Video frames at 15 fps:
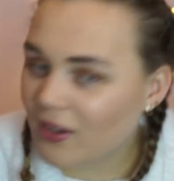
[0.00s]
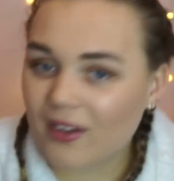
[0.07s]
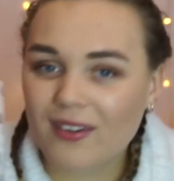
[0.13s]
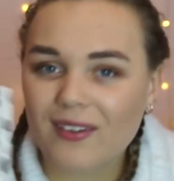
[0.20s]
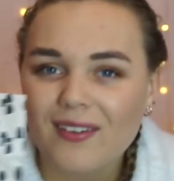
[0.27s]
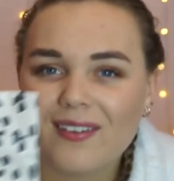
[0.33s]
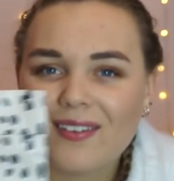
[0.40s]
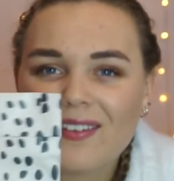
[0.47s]

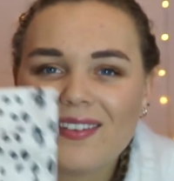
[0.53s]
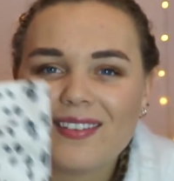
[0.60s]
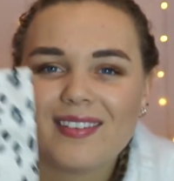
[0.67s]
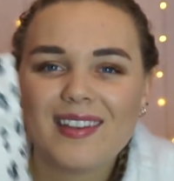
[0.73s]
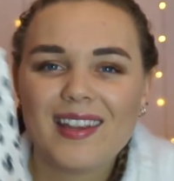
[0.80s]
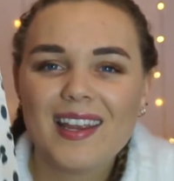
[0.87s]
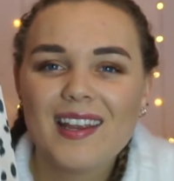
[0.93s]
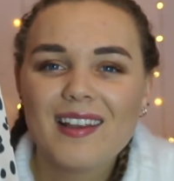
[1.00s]
Oh,
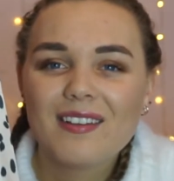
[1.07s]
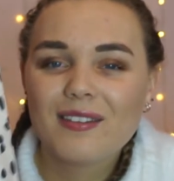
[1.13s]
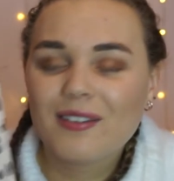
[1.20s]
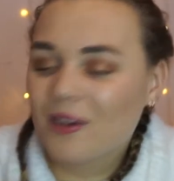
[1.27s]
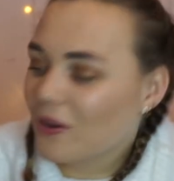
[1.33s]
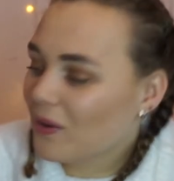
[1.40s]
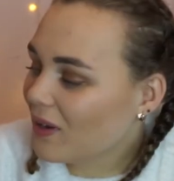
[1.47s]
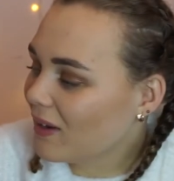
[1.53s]
see,
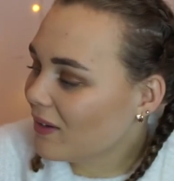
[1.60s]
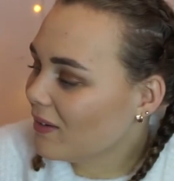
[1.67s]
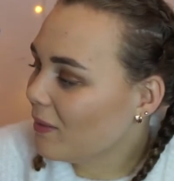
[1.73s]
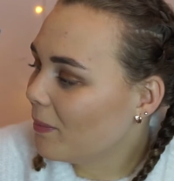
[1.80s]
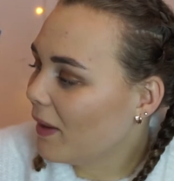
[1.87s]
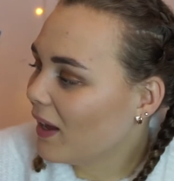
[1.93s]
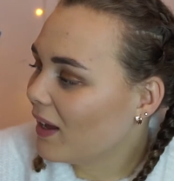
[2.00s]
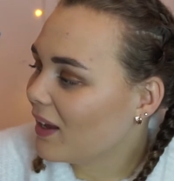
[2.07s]
so nicely
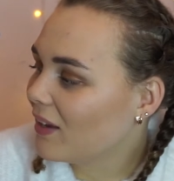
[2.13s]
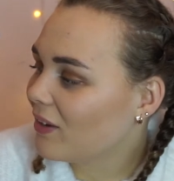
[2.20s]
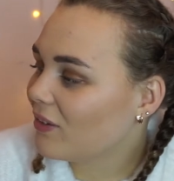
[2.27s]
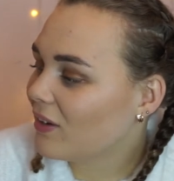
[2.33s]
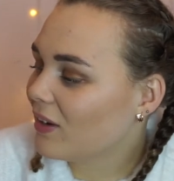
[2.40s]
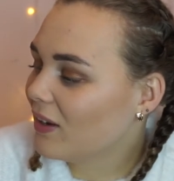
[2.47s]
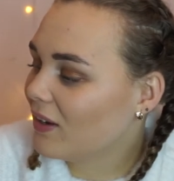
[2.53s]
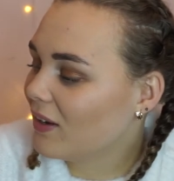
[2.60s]

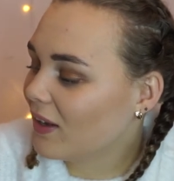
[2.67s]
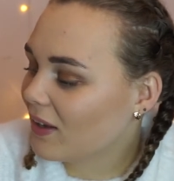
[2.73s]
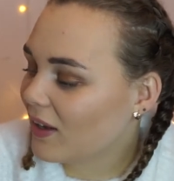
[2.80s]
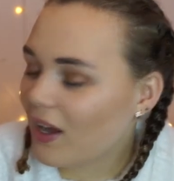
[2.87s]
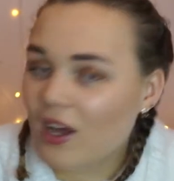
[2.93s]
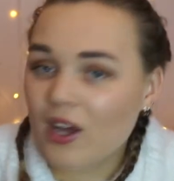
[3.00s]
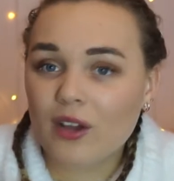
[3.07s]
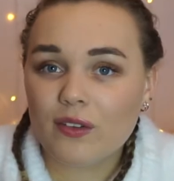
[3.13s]
packaged in like
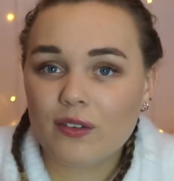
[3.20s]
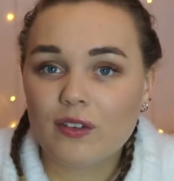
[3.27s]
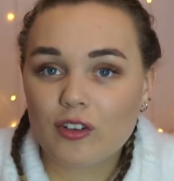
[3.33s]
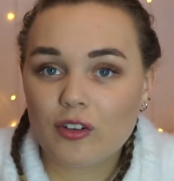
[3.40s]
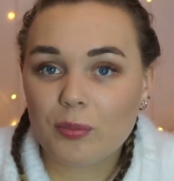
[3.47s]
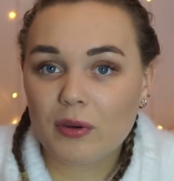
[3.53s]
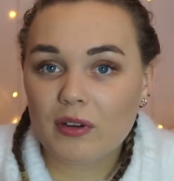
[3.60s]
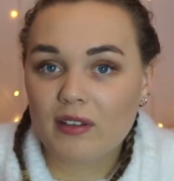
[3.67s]
such
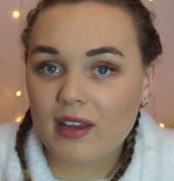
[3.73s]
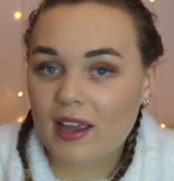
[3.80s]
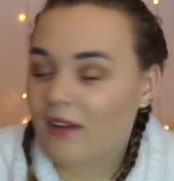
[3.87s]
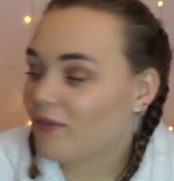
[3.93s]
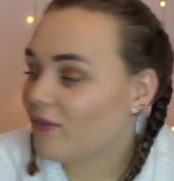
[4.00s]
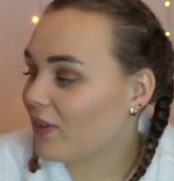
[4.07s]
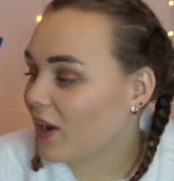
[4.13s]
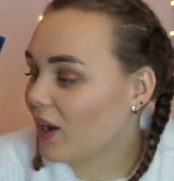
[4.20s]
a pretty
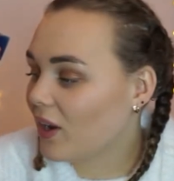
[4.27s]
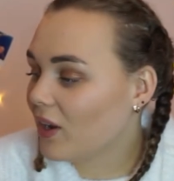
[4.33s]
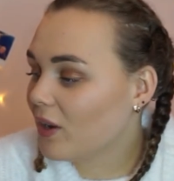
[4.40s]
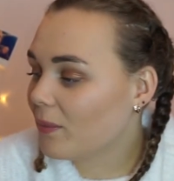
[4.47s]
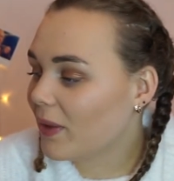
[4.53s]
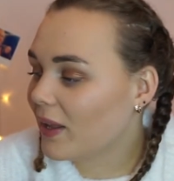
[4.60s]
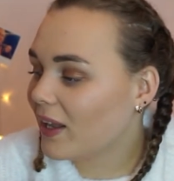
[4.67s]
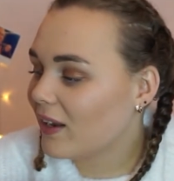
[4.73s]
envelope,
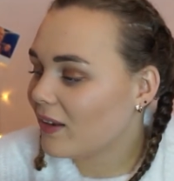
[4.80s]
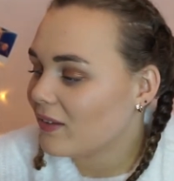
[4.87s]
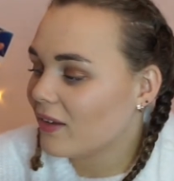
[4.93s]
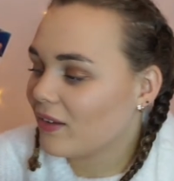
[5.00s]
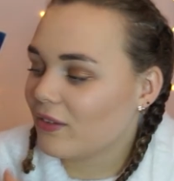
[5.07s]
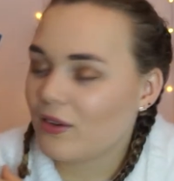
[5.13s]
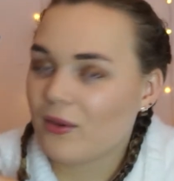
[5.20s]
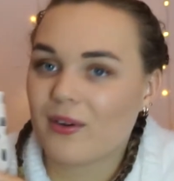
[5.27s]
and then it
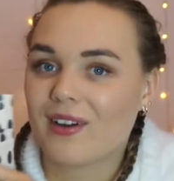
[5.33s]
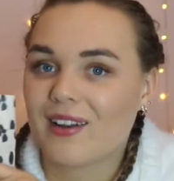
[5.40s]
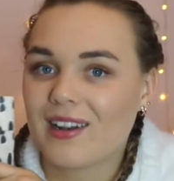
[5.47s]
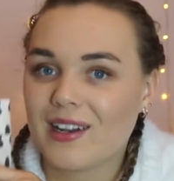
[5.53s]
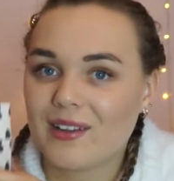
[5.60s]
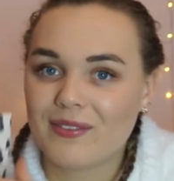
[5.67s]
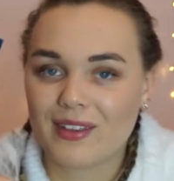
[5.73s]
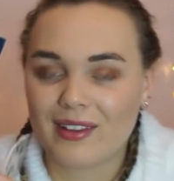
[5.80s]
says, "You're gonna
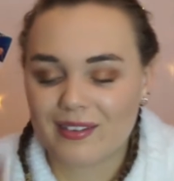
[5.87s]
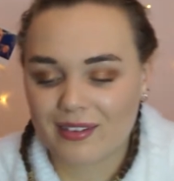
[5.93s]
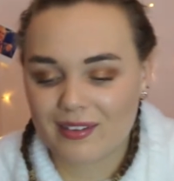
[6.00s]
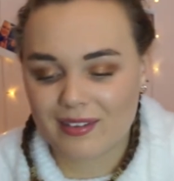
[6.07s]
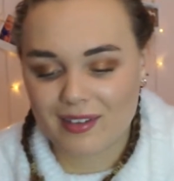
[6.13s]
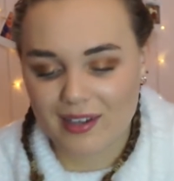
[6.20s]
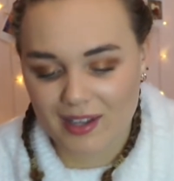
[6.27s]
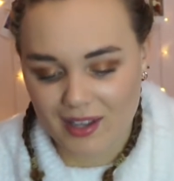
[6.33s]
love this"
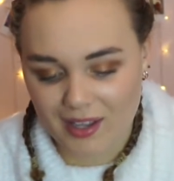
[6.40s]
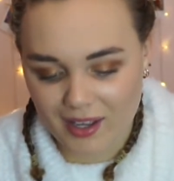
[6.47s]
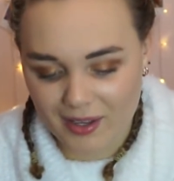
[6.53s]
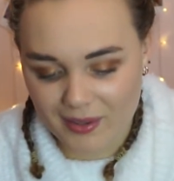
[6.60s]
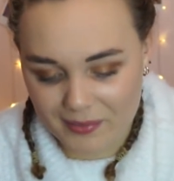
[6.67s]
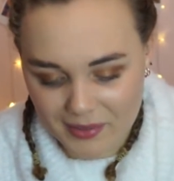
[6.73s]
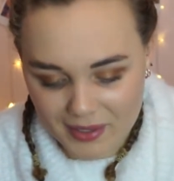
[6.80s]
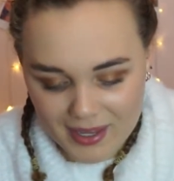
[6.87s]
sticker.
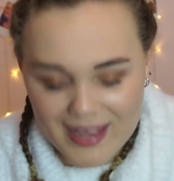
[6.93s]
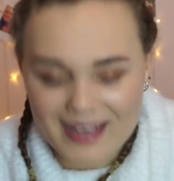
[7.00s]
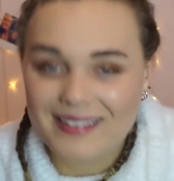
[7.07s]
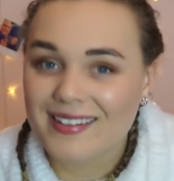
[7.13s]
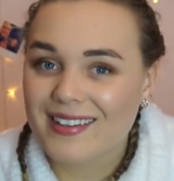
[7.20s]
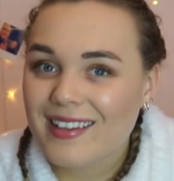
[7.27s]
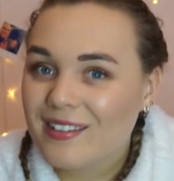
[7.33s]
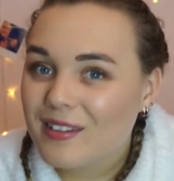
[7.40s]

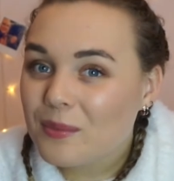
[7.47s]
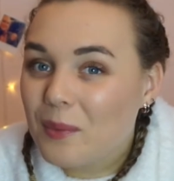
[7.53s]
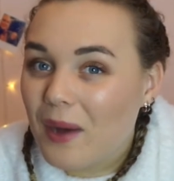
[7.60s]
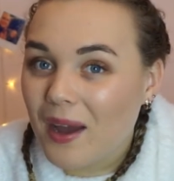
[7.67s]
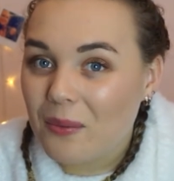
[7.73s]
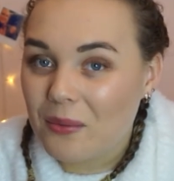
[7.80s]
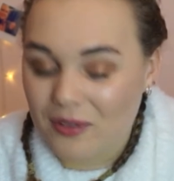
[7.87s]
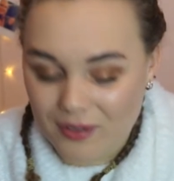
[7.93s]
See, this is
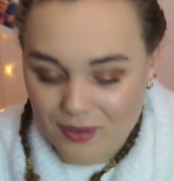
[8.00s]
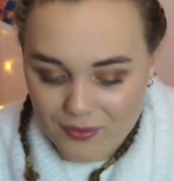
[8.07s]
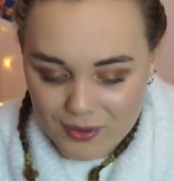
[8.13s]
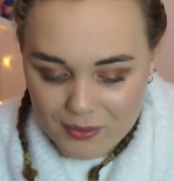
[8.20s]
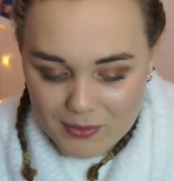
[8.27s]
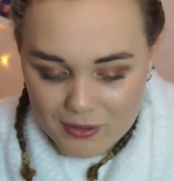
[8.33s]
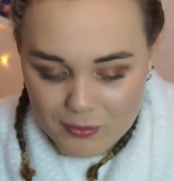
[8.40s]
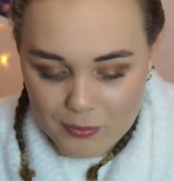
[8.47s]
why I wanted to
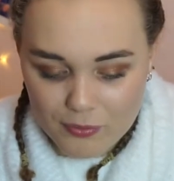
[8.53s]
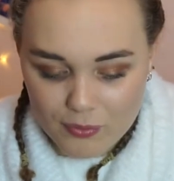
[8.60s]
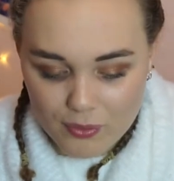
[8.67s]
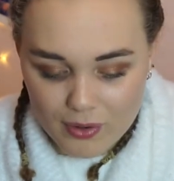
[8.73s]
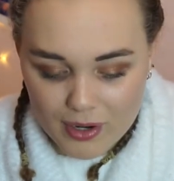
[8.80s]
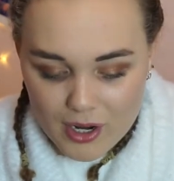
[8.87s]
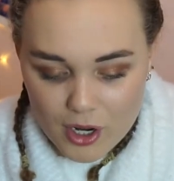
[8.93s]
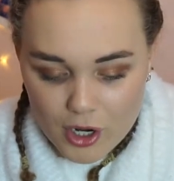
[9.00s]
film this
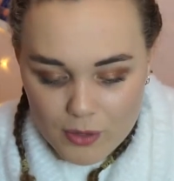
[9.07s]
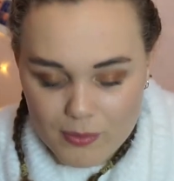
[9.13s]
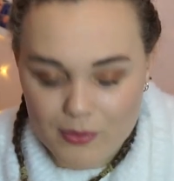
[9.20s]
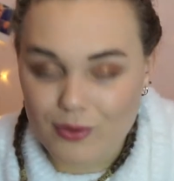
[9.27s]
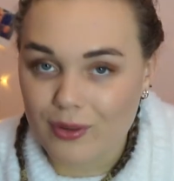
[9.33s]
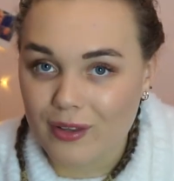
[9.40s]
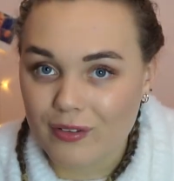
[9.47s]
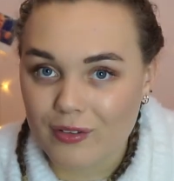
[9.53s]
before I opened
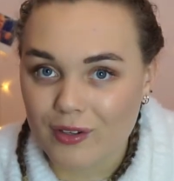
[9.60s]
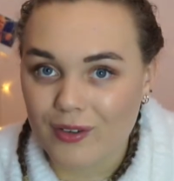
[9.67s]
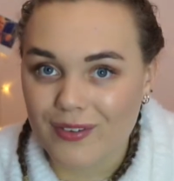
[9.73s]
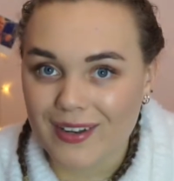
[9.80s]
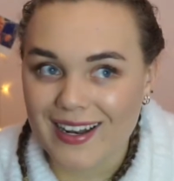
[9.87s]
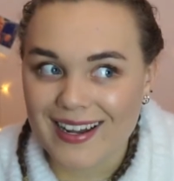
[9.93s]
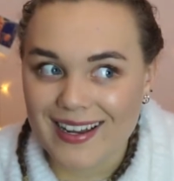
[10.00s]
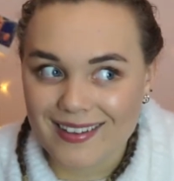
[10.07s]
all this stuff,
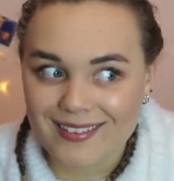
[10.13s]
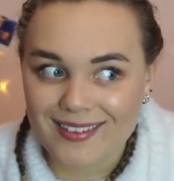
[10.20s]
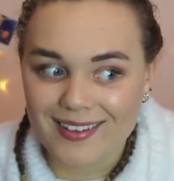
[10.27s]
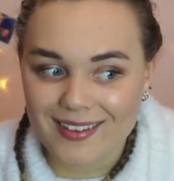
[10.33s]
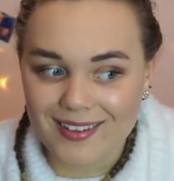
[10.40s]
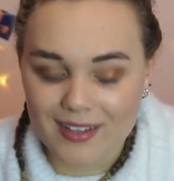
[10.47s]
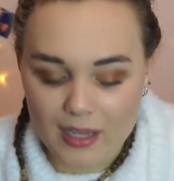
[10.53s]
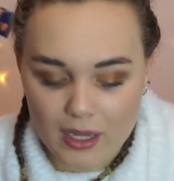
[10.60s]
and I need to